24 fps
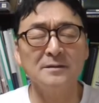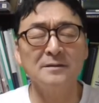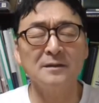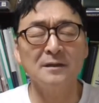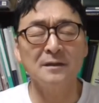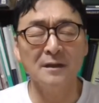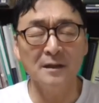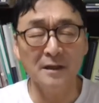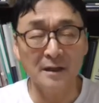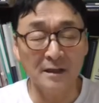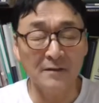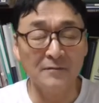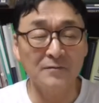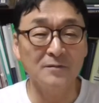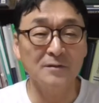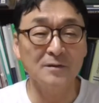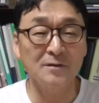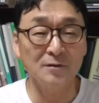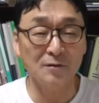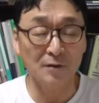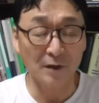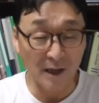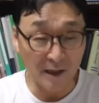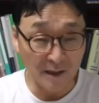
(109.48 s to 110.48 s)
live
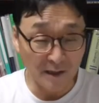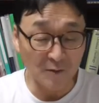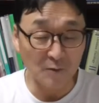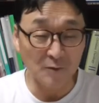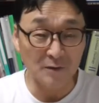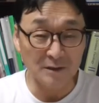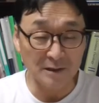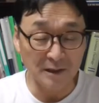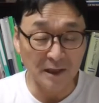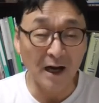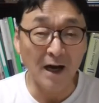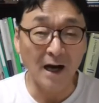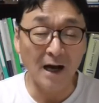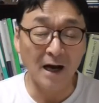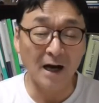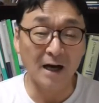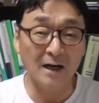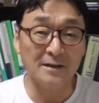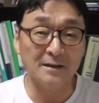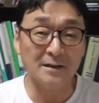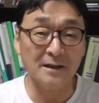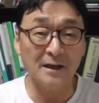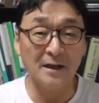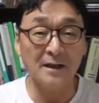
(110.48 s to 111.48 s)
together with
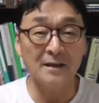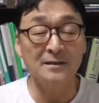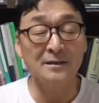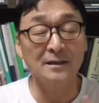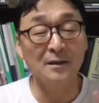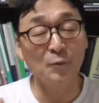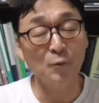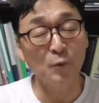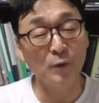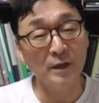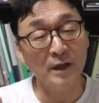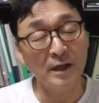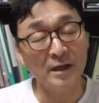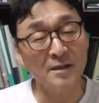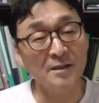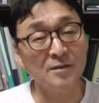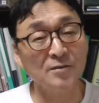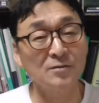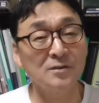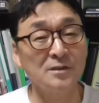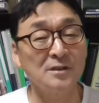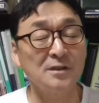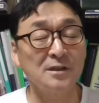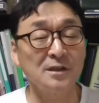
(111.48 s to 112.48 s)
God and the
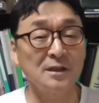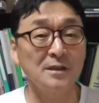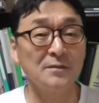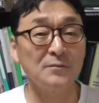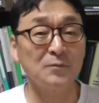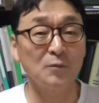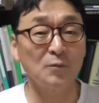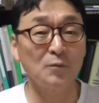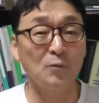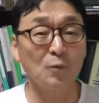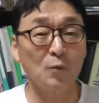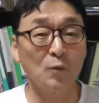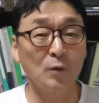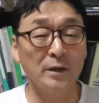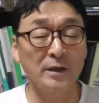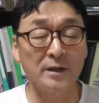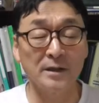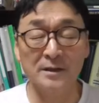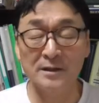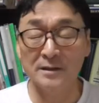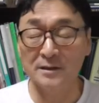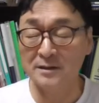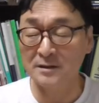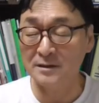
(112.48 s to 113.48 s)
relationship
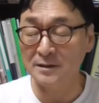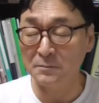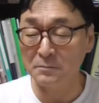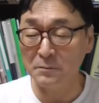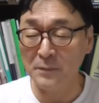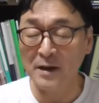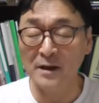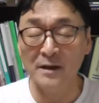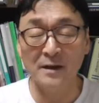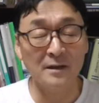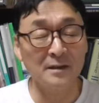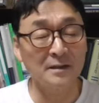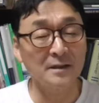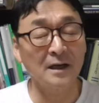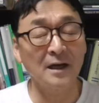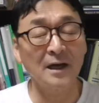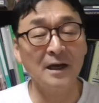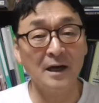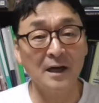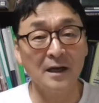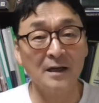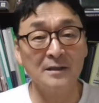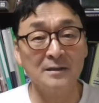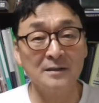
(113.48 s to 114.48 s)
with the man and
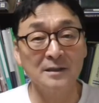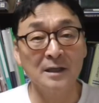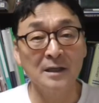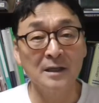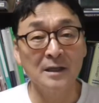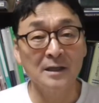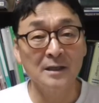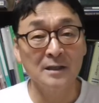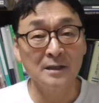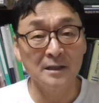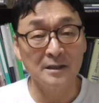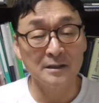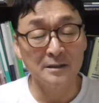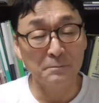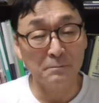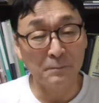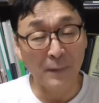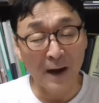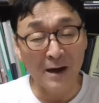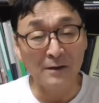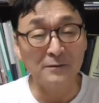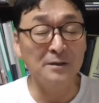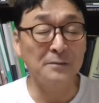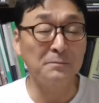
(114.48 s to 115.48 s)
God is
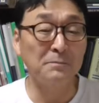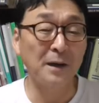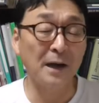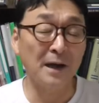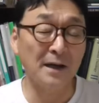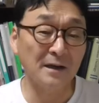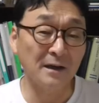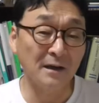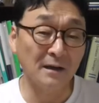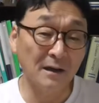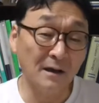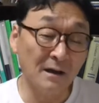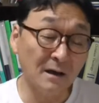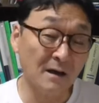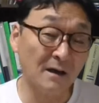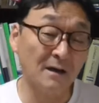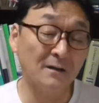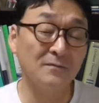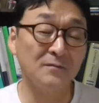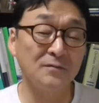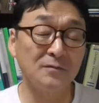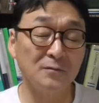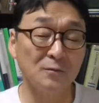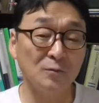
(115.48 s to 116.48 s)
bound by
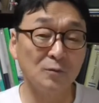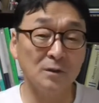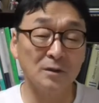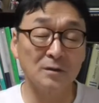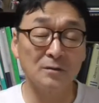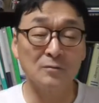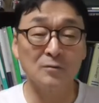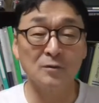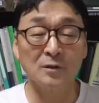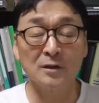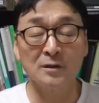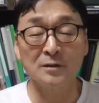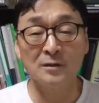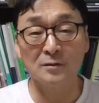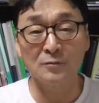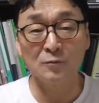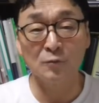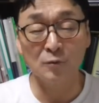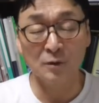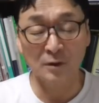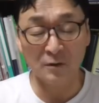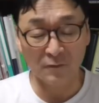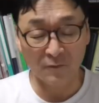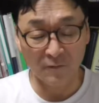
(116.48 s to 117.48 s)
love. We're, we're,
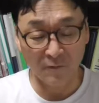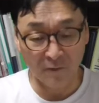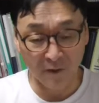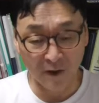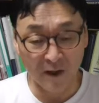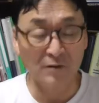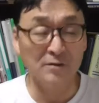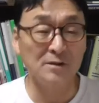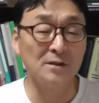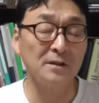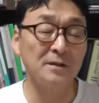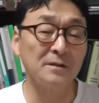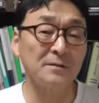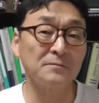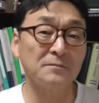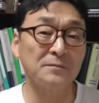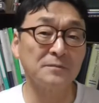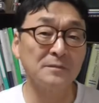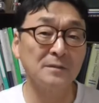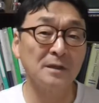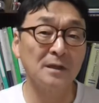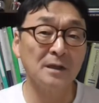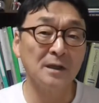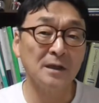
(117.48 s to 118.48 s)
we're fellowship
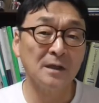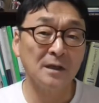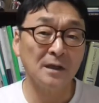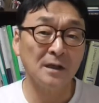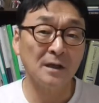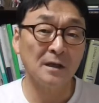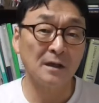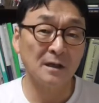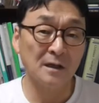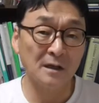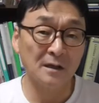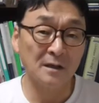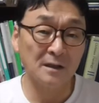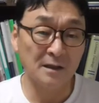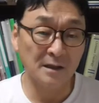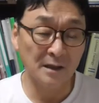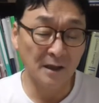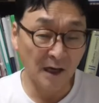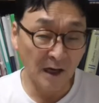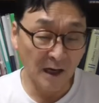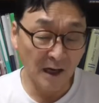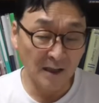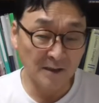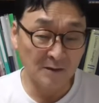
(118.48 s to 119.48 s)
uh,
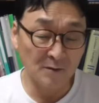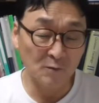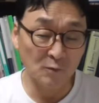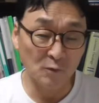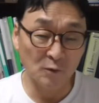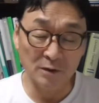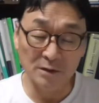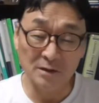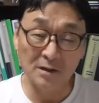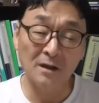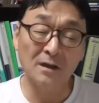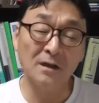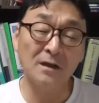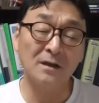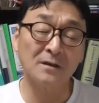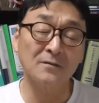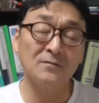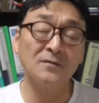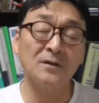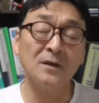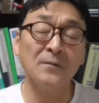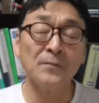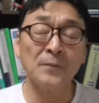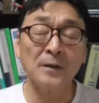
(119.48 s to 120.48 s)
God with
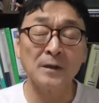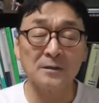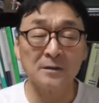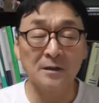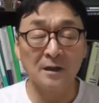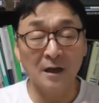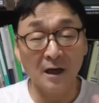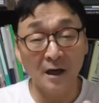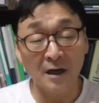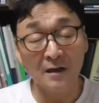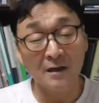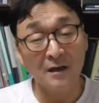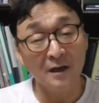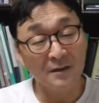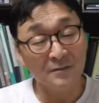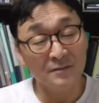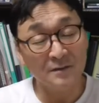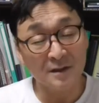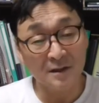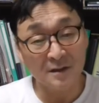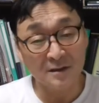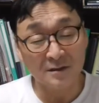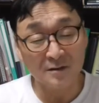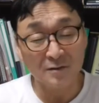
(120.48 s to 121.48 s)
love. So God
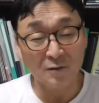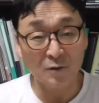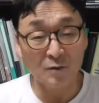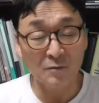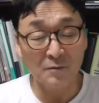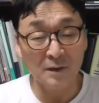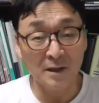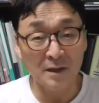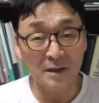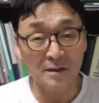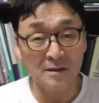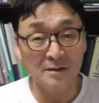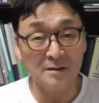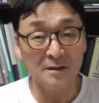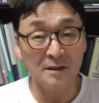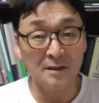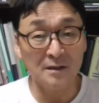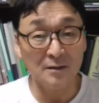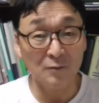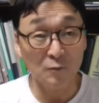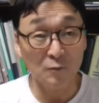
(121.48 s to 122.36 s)
loves us so much and